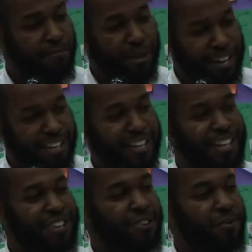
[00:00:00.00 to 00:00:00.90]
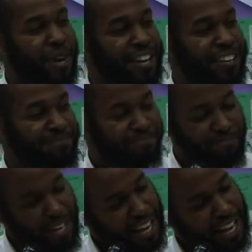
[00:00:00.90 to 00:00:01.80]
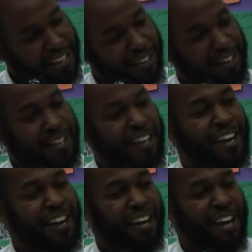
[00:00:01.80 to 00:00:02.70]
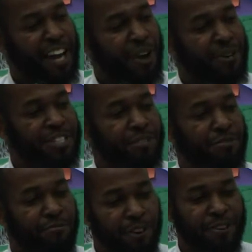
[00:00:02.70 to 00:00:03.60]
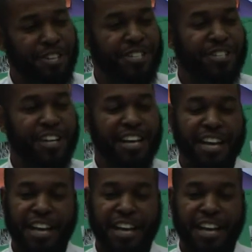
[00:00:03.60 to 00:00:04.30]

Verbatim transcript: barakah in your wedding and allow it to flourish.